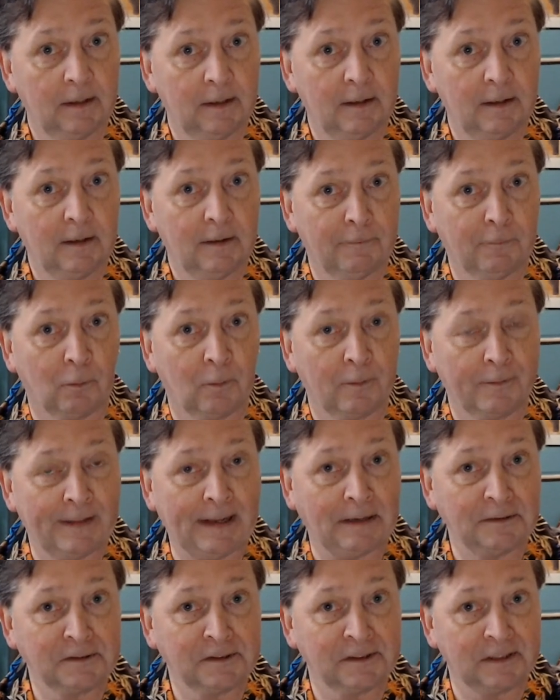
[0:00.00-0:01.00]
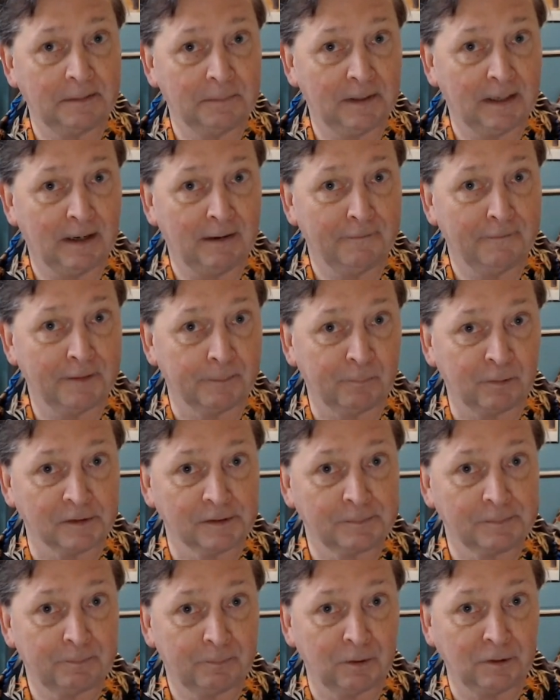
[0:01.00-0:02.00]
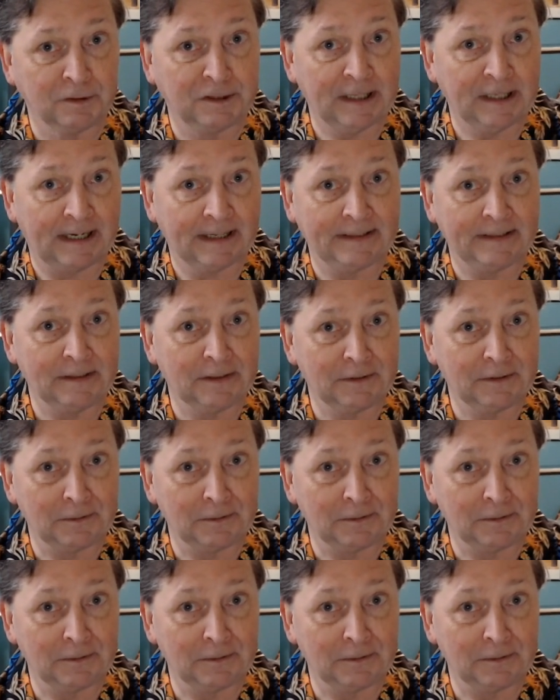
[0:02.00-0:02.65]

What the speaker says: $4,000 above the projected